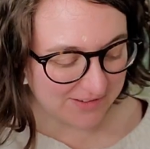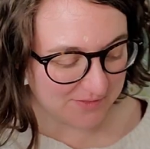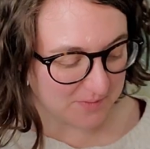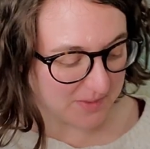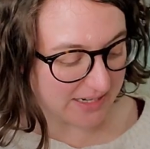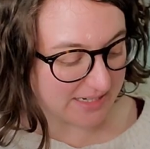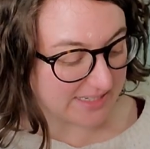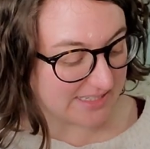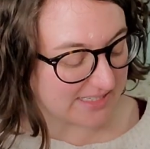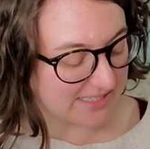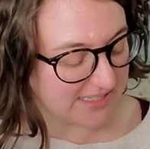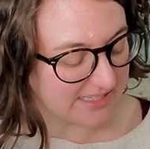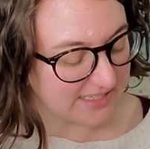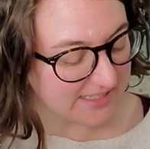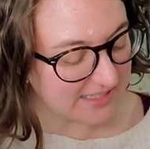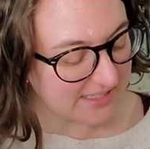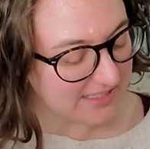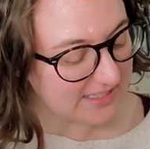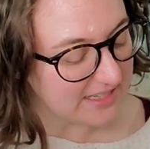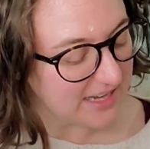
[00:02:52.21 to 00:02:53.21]
never mind,
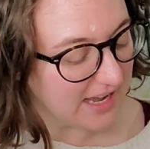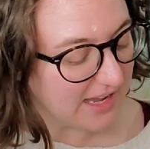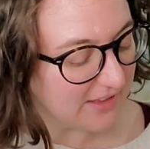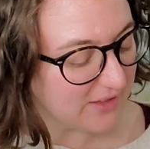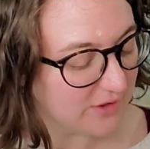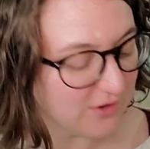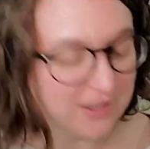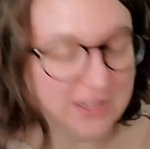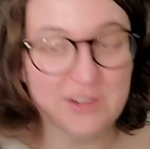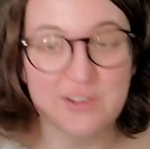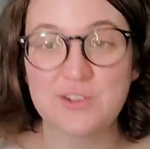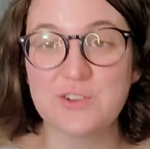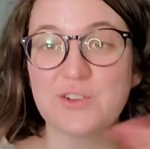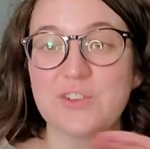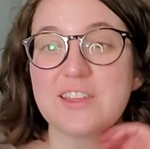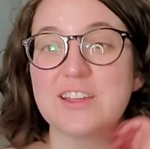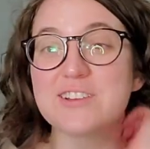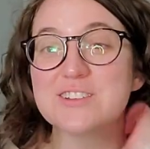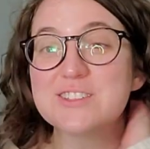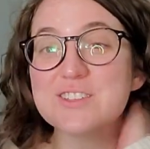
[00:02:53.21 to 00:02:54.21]
it, neither here
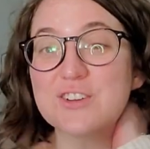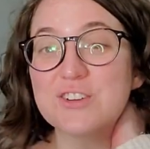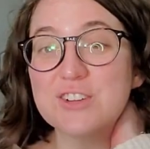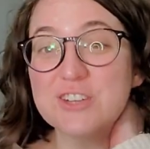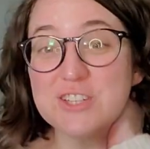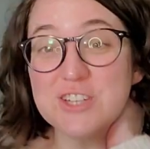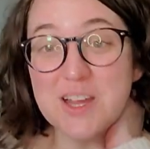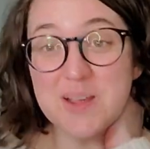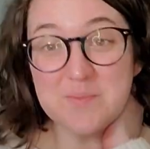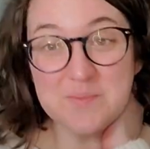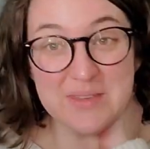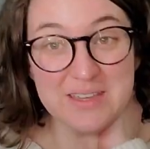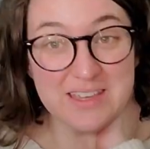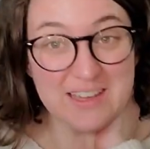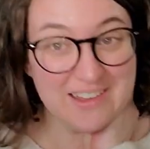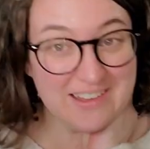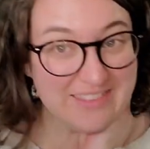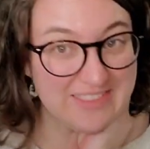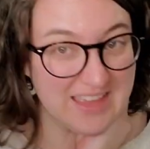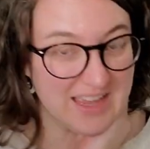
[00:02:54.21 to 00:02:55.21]
nor there. So good job, me,
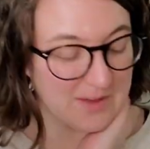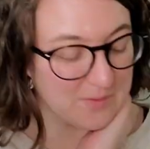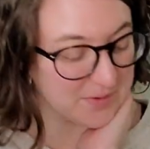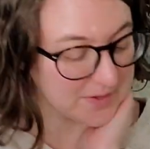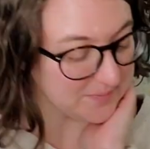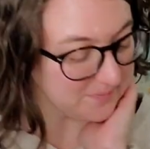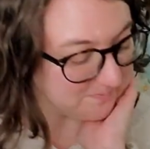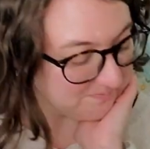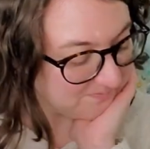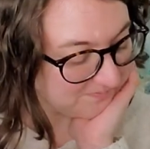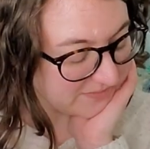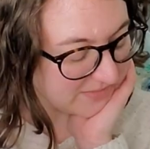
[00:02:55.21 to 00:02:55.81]
on that one.